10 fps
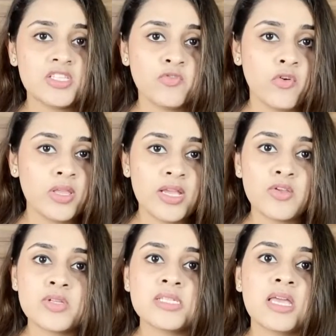
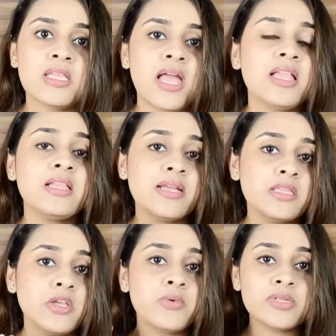exfoliate your skin and
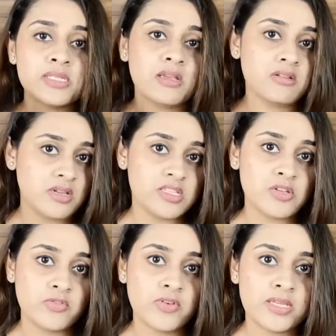let newer skin
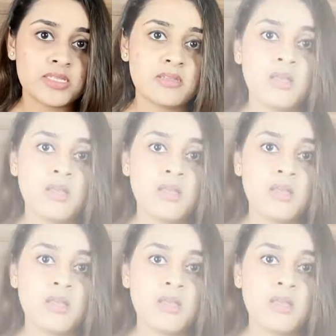resurface.